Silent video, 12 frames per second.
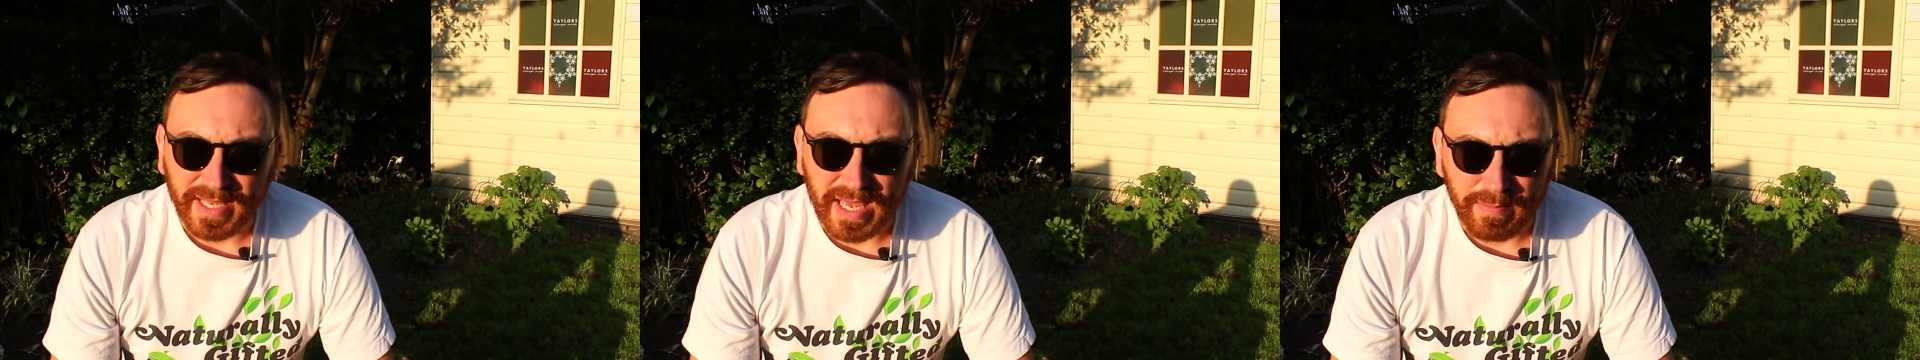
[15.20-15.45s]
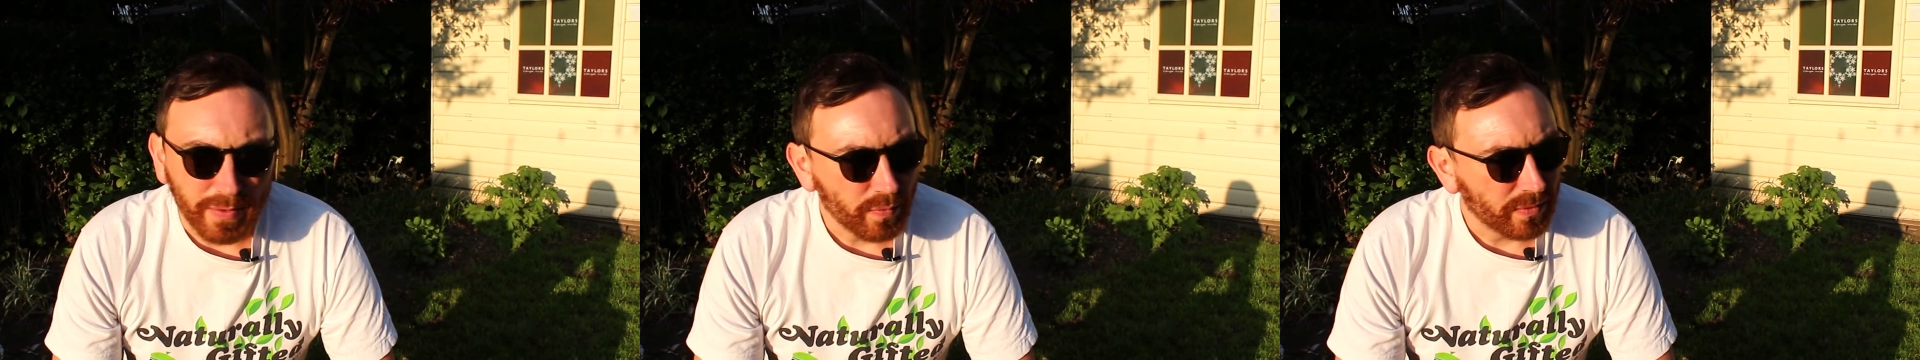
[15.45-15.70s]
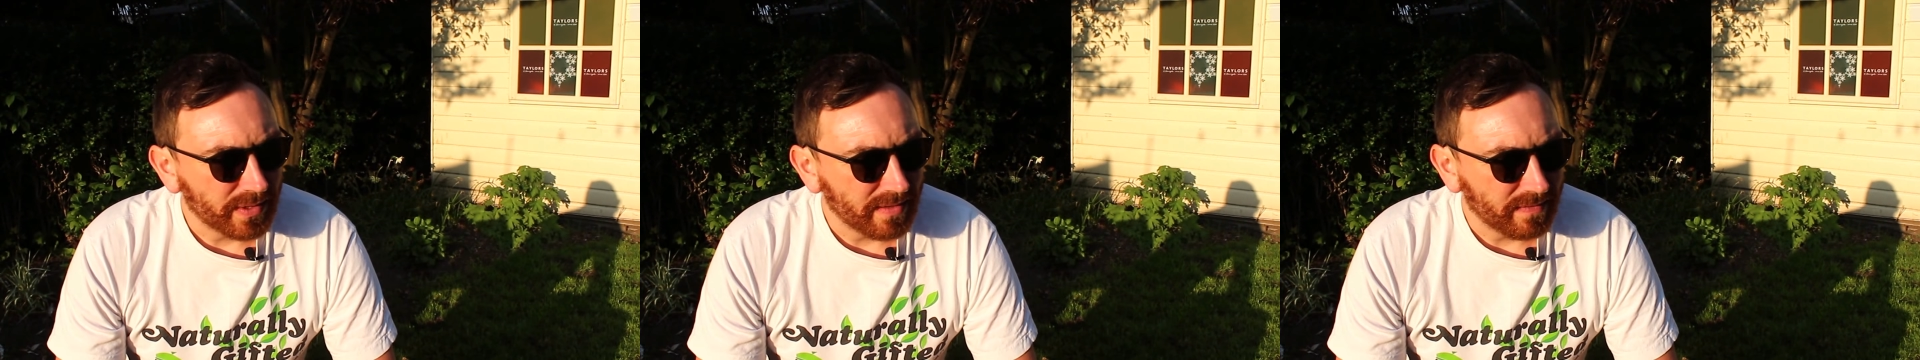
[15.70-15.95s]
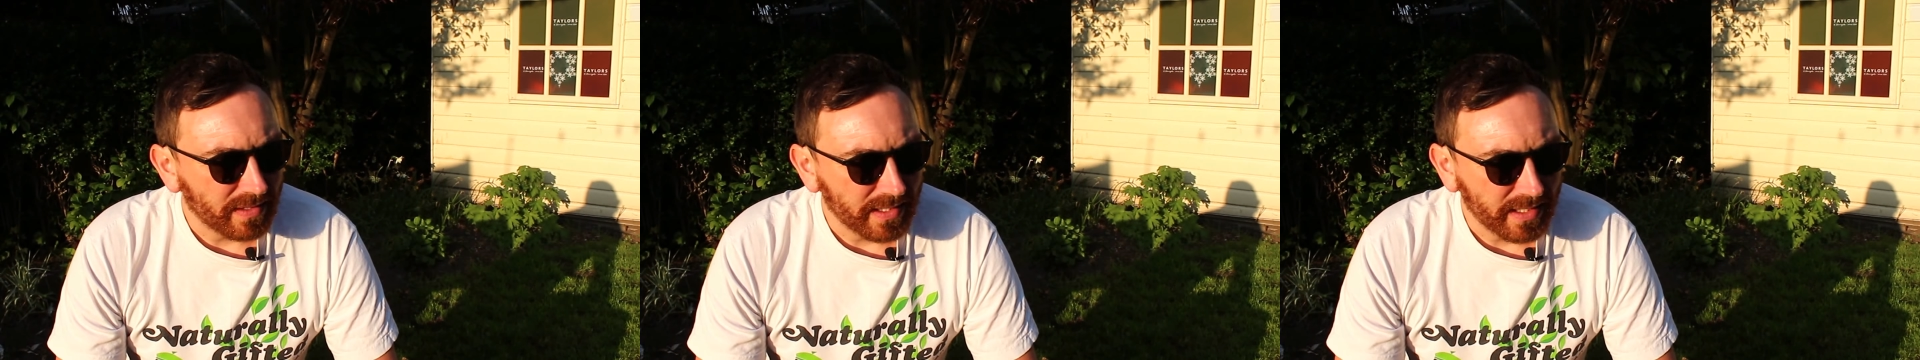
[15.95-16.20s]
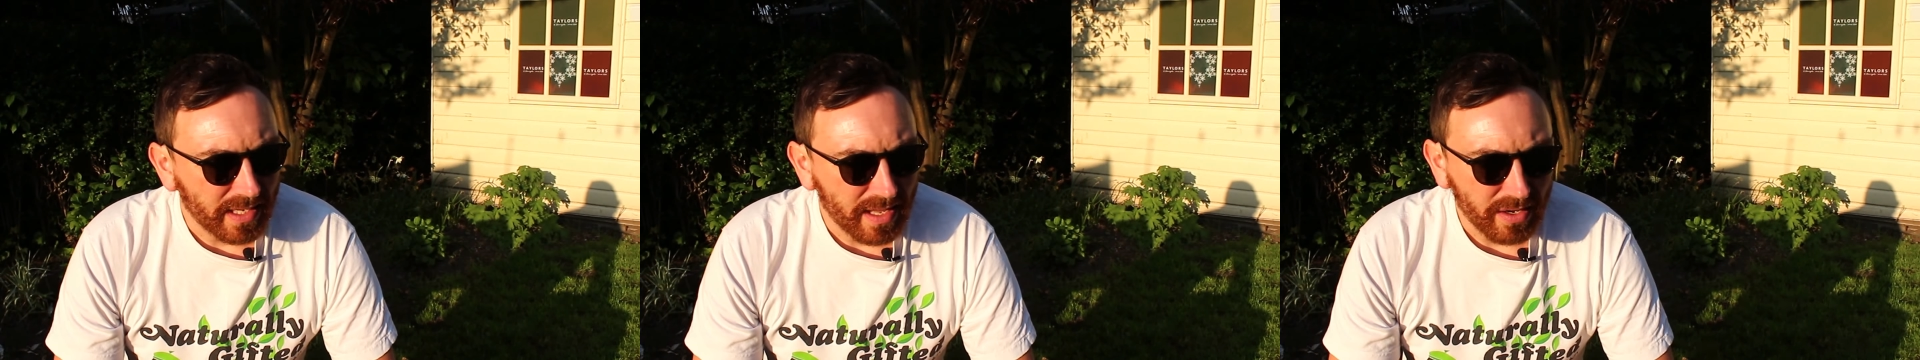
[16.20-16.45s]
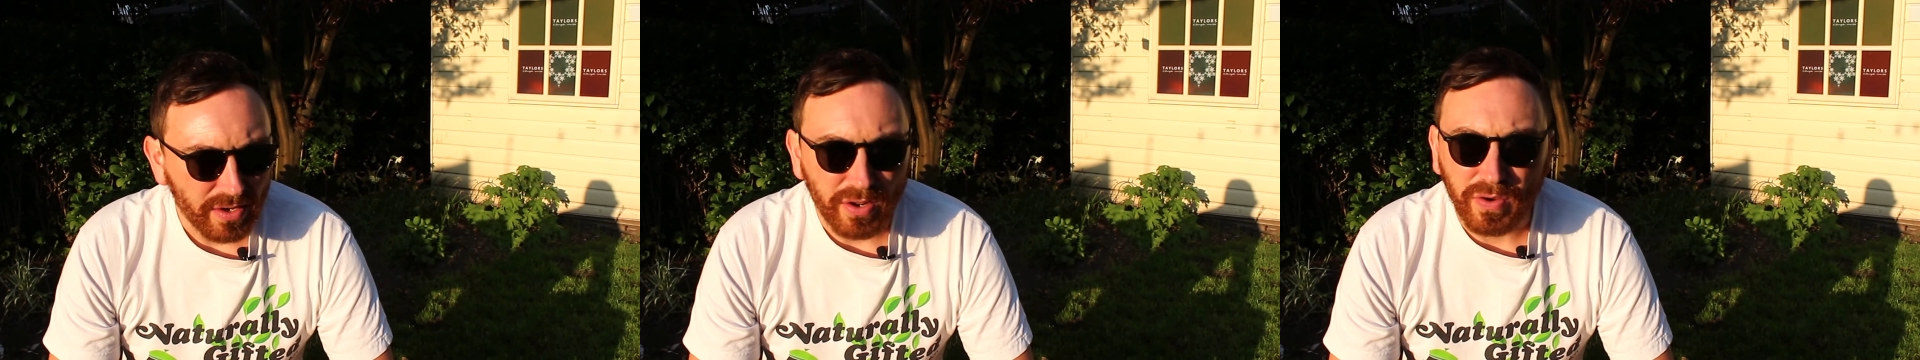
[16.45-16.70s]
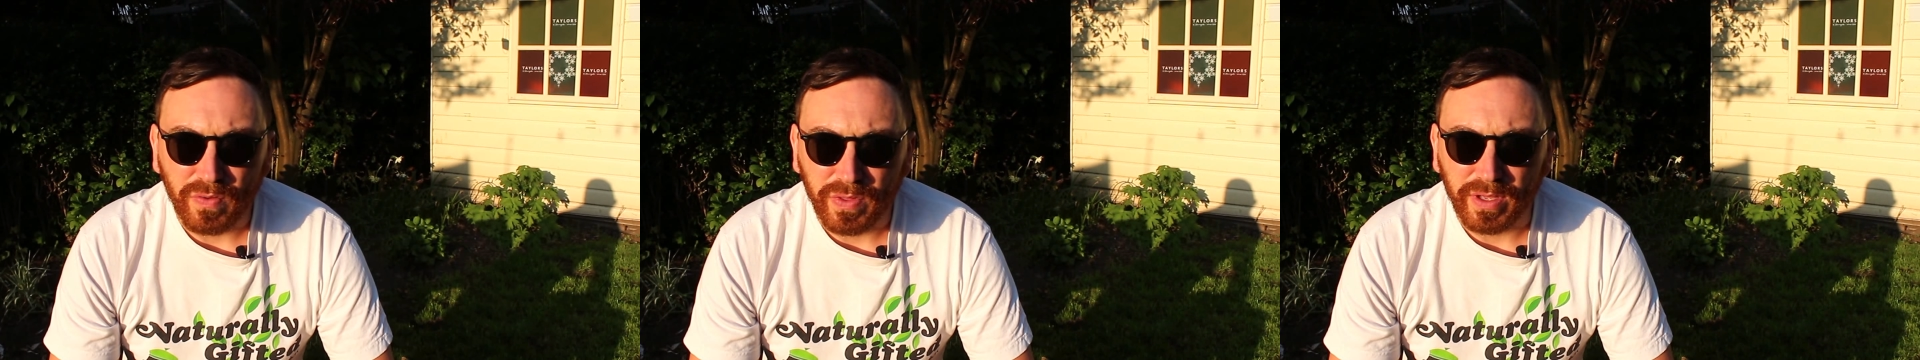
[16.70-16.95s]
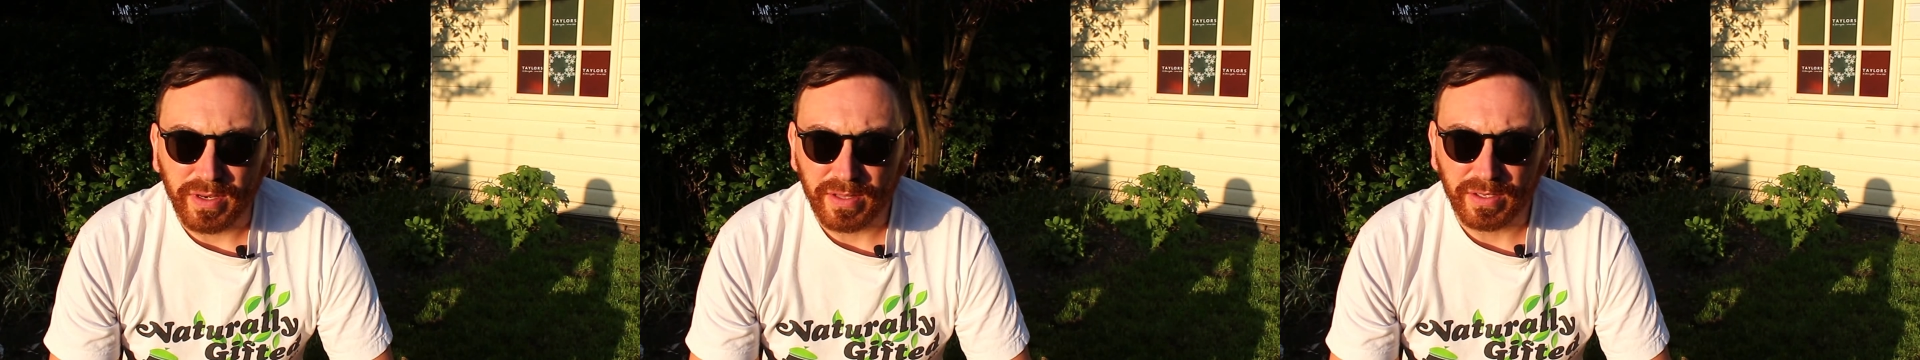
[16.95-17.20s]
gaming will definitely know
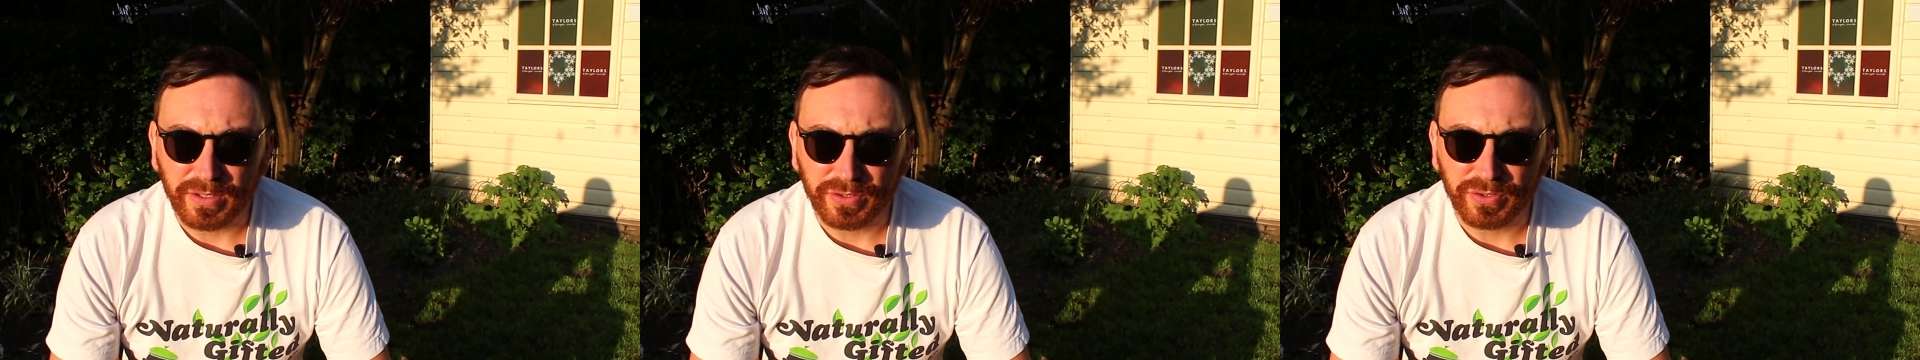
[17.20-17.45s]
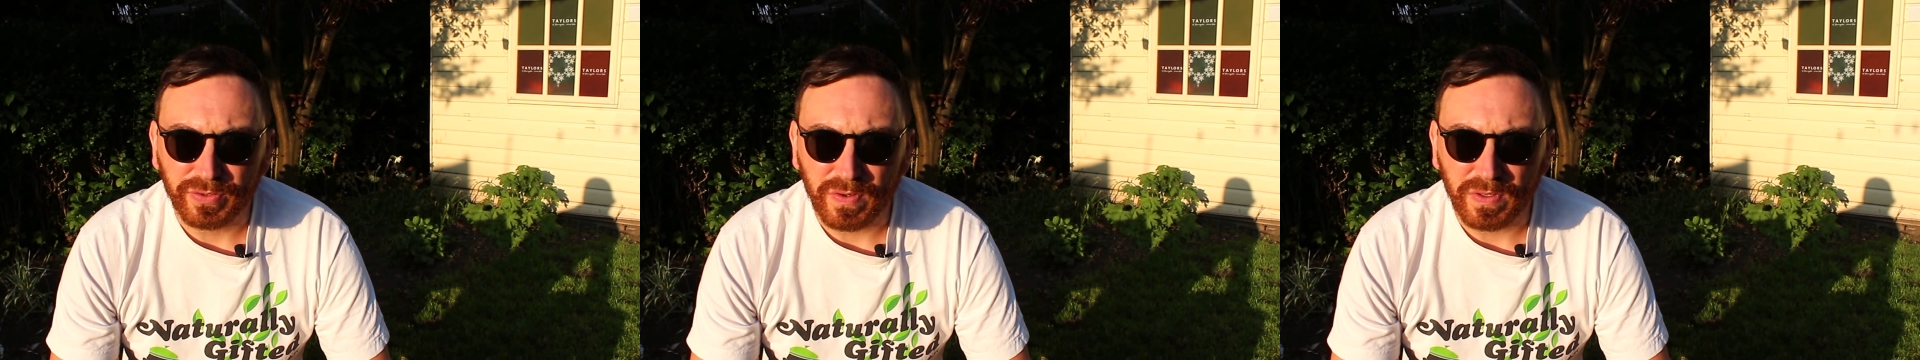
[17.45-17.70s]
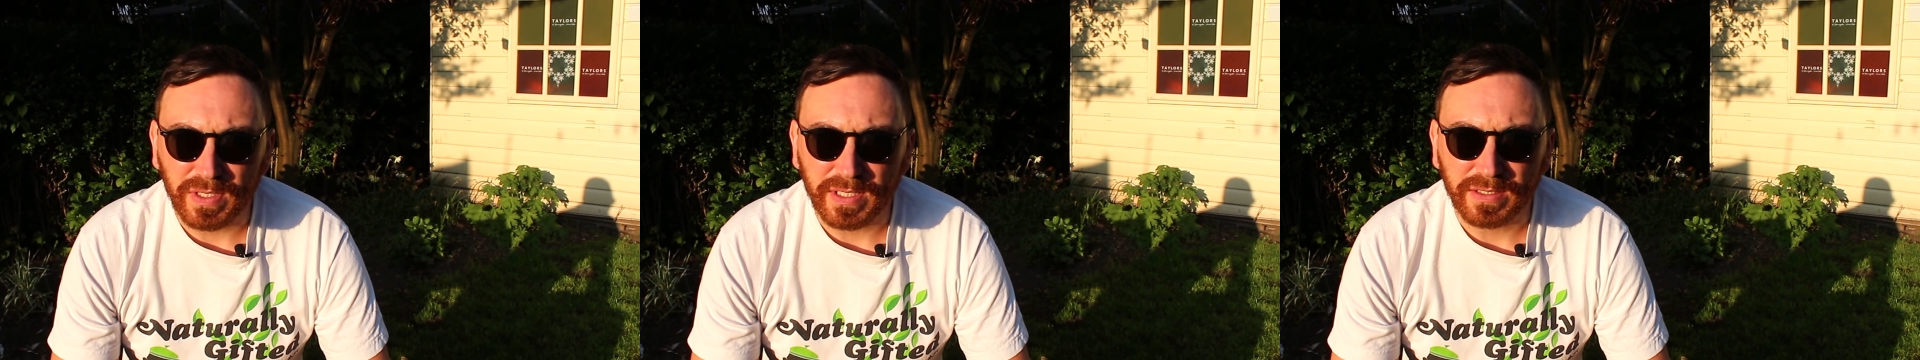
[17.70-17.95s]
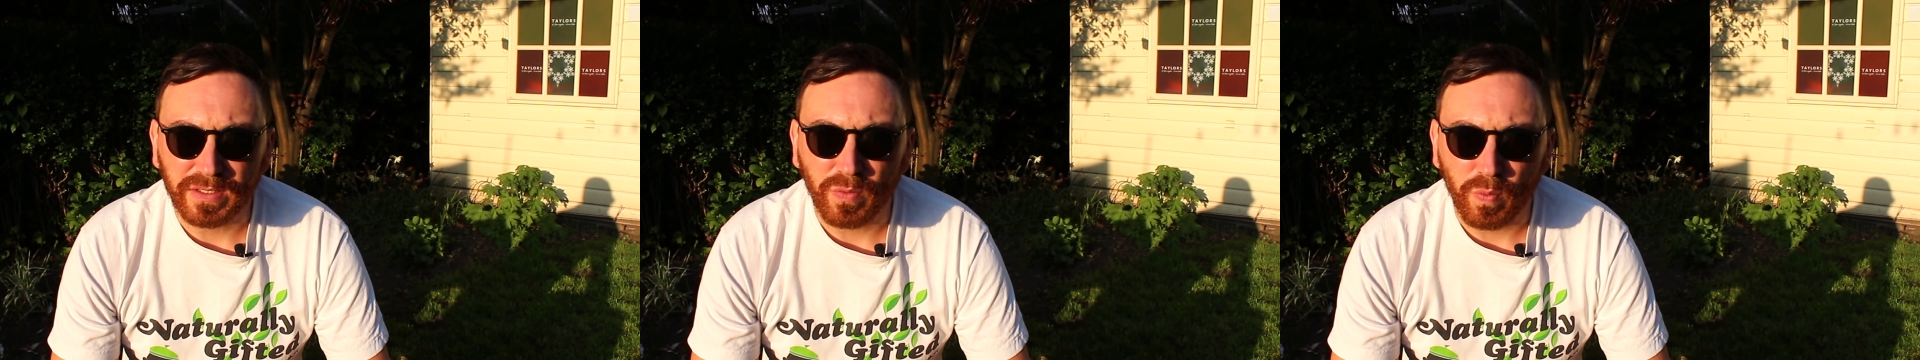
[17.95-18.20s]
that the controller is